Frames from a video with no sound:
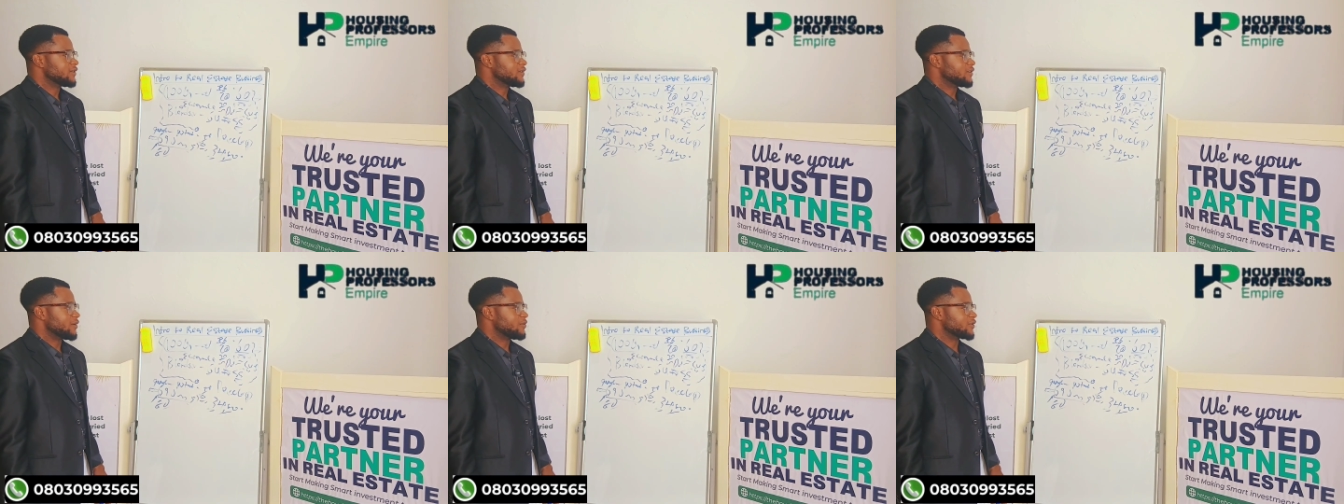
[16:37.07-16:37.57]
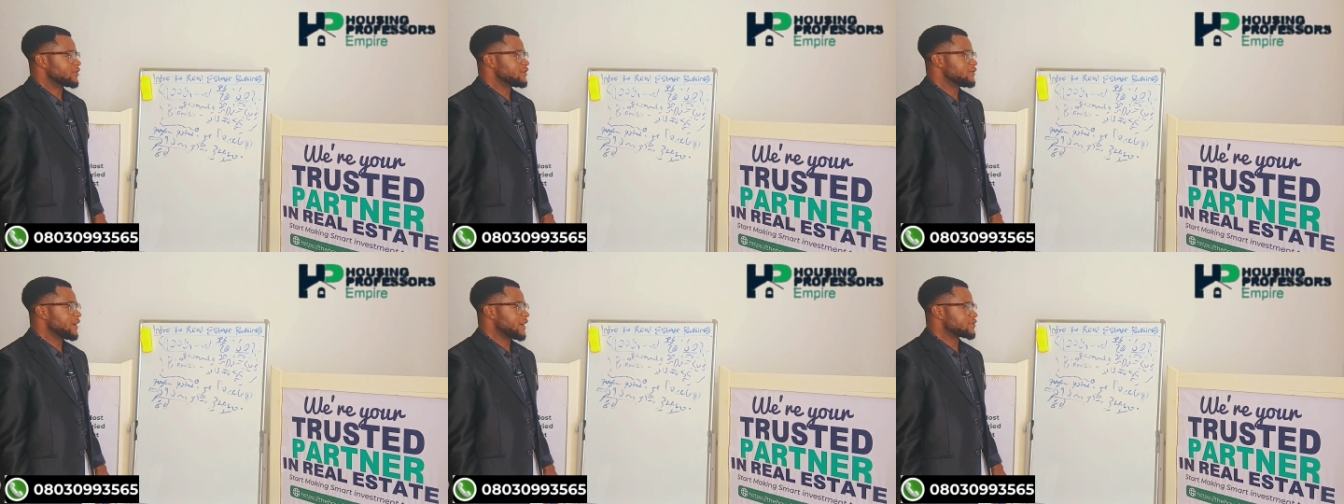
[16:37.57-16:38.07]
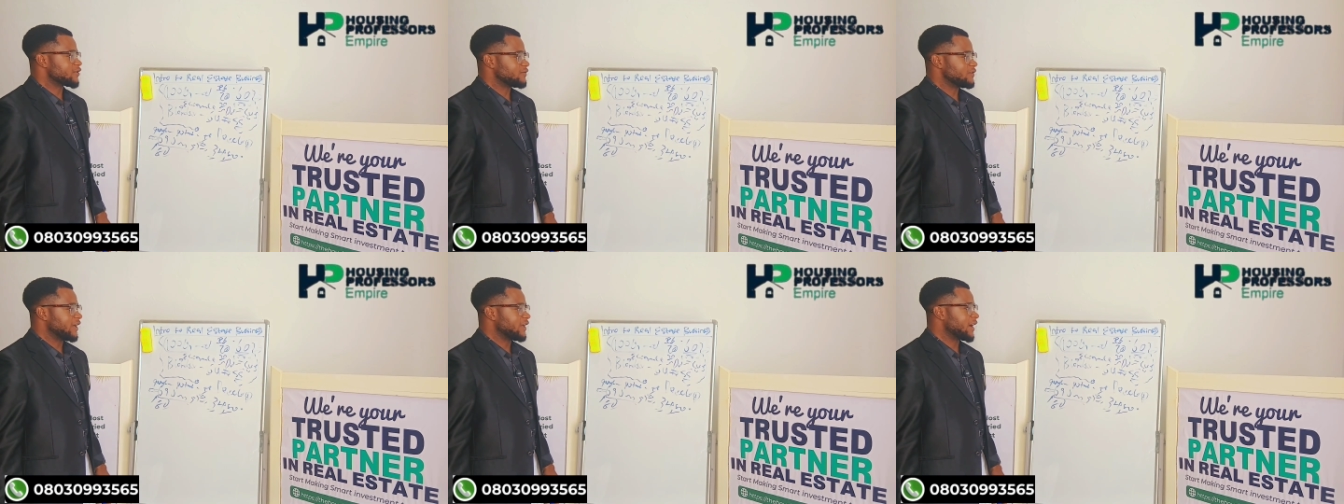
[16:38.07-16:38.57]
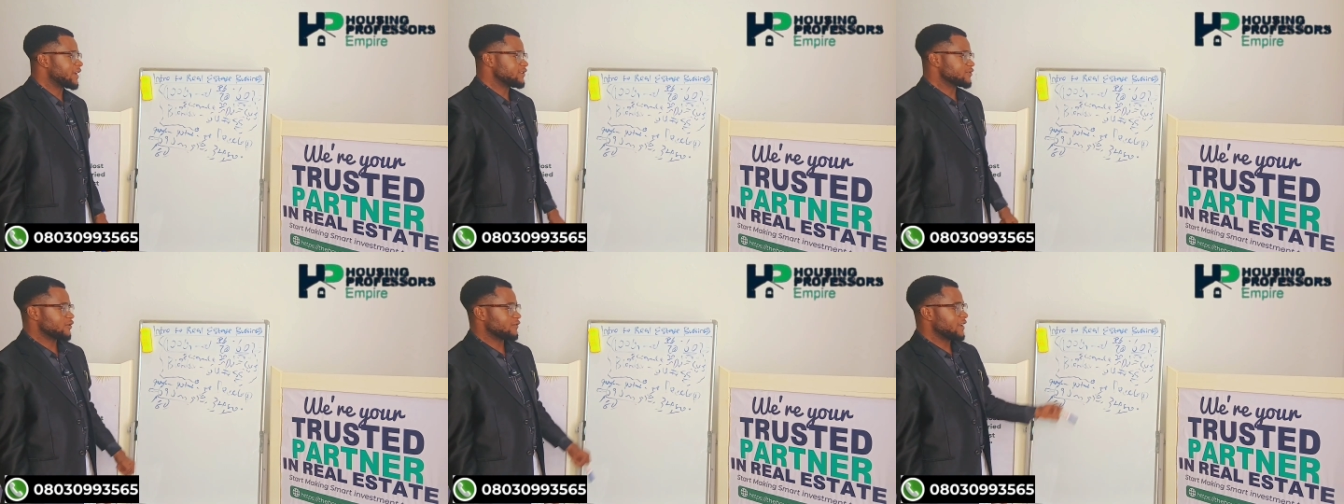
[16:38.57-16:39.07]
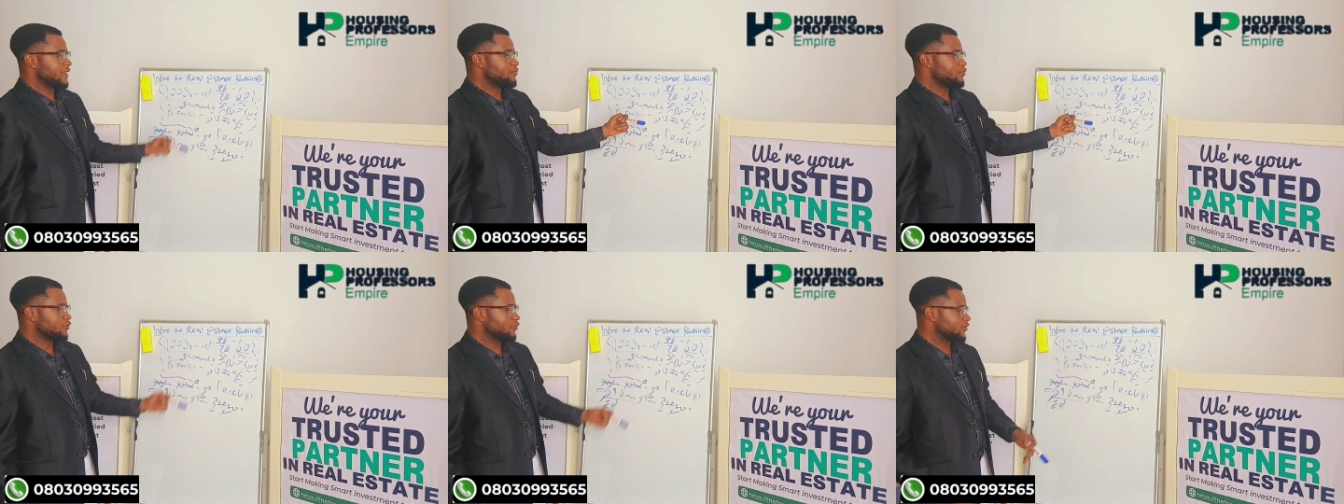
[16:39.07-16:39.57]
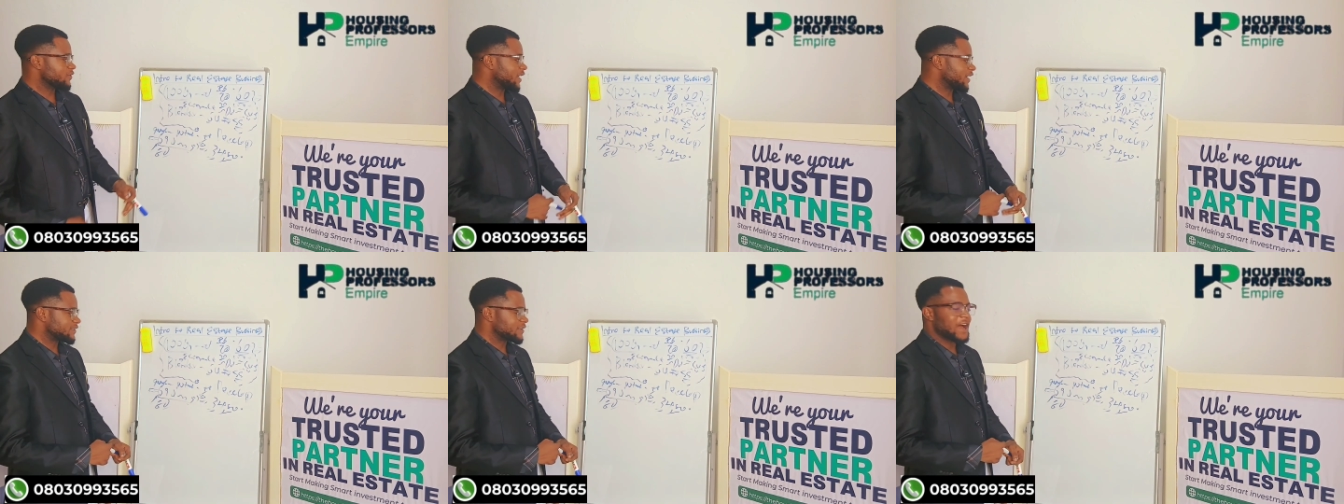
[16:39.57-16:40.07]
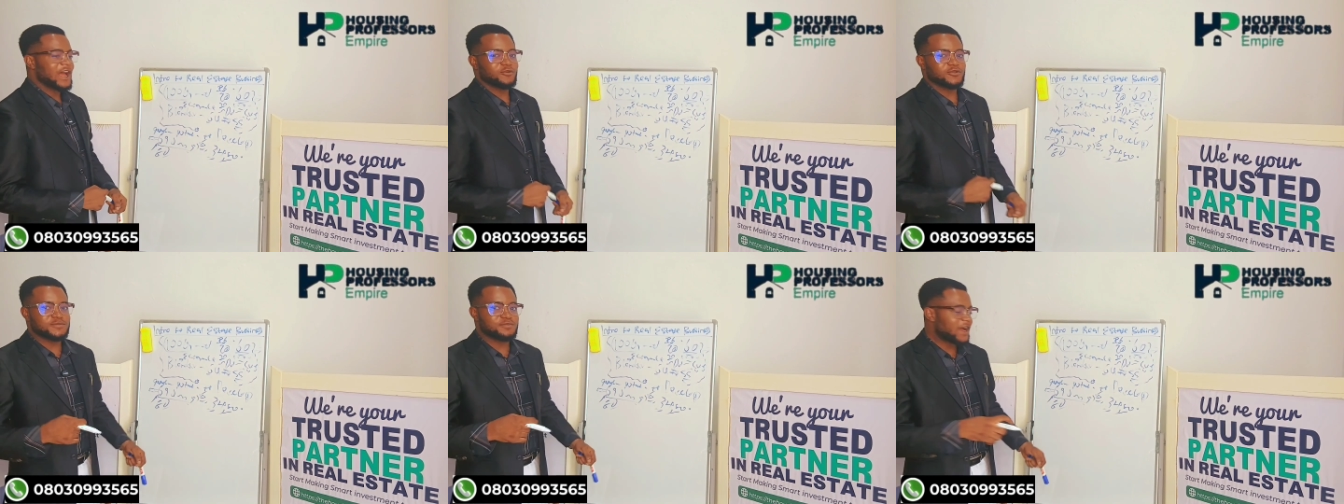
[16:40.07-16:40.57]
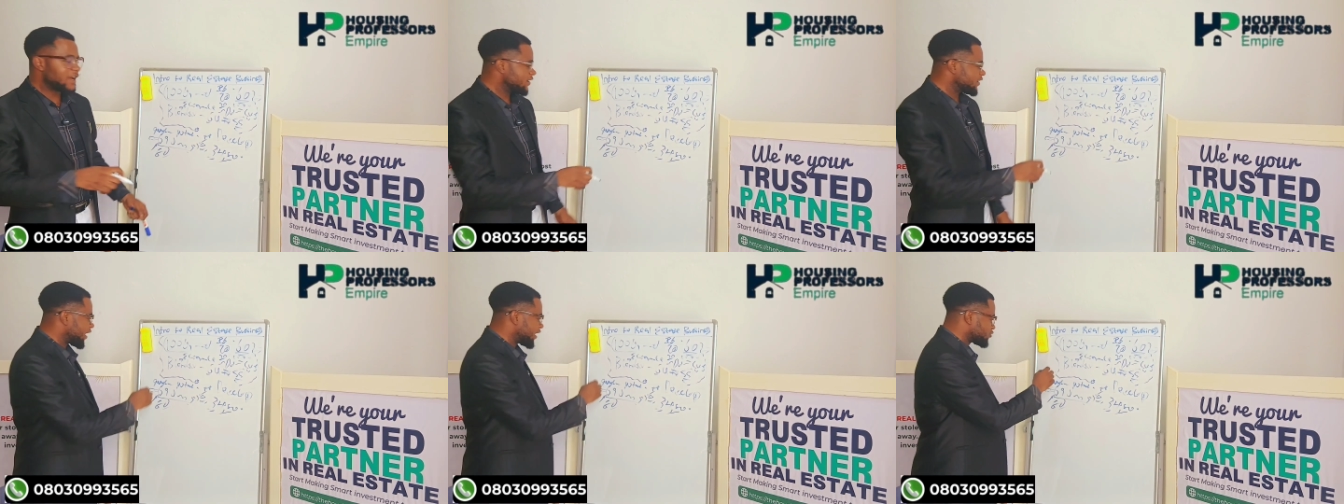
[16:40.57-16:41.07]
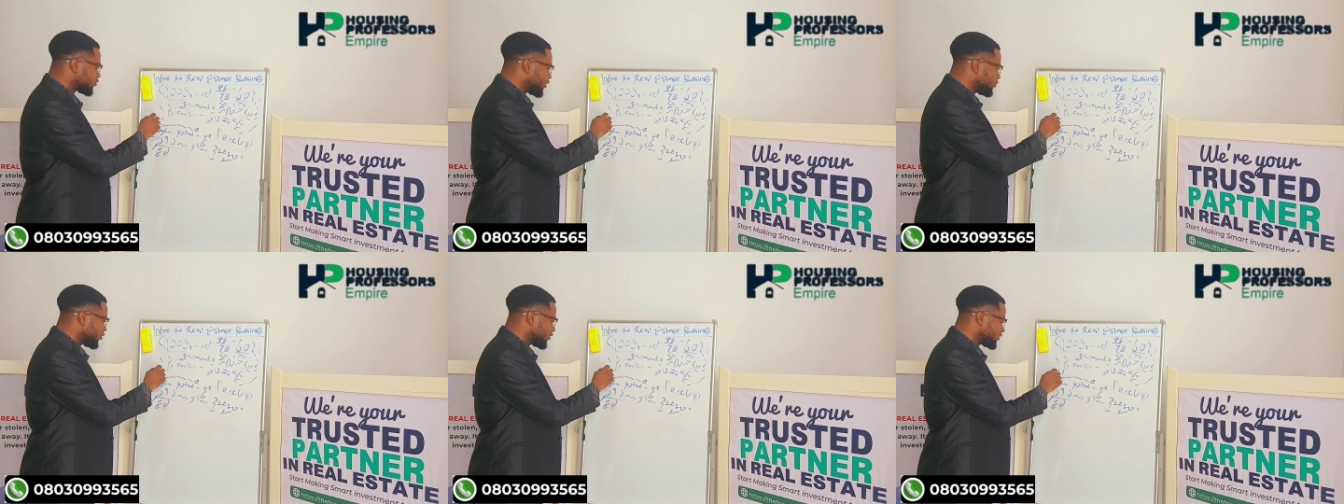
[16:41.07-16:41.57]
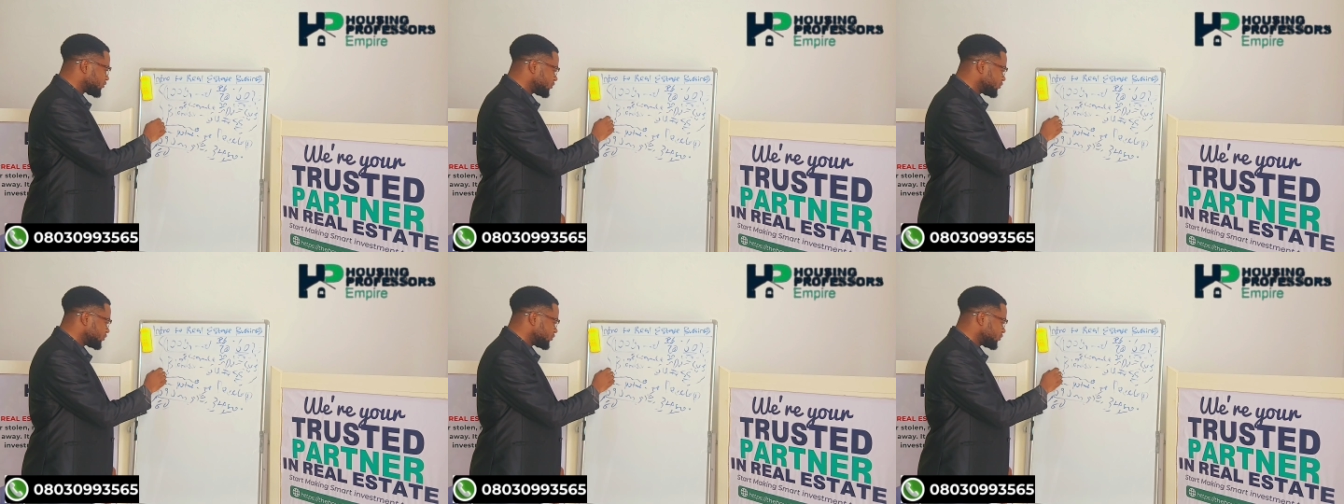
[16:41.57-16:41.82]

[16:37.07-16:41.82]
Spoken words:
Because even as of then, I discovered a product that I was buying at 1.3